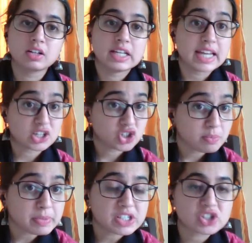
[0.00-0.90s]

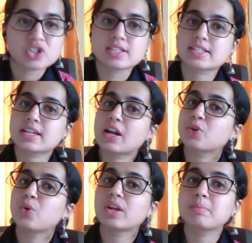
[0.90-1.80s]
election petitions, there
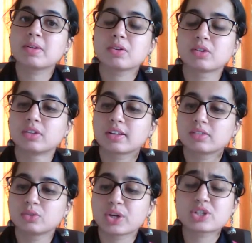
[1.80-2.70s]
are going
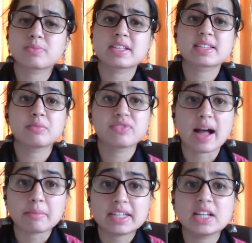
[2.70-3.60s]
to be some
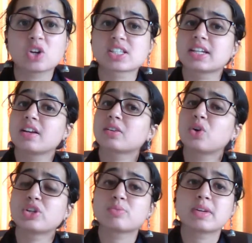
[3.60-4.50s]
family laws, there are
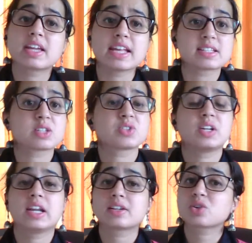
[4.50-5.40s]
going to be cases
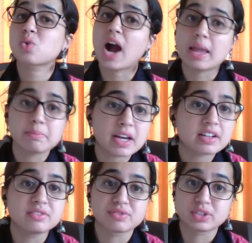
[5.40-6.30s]
related to
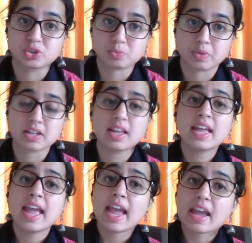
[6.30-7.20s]
IPR infringement.
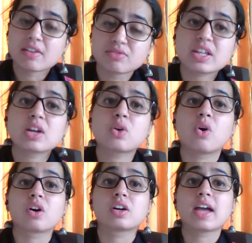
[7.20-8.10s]
Every
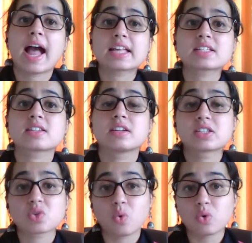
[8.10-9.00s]
court has
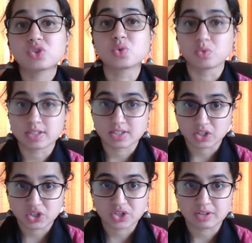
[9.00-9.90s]
its own
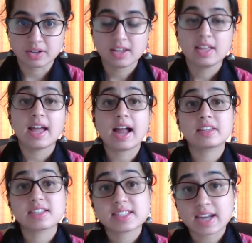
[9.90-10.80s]
jurisdiction,
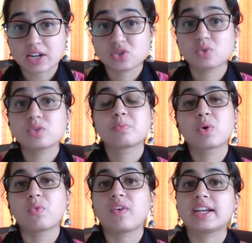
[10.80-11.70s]
and the statute
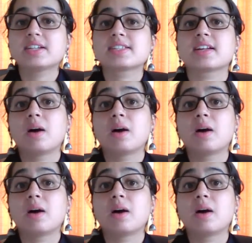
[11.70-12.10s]
provides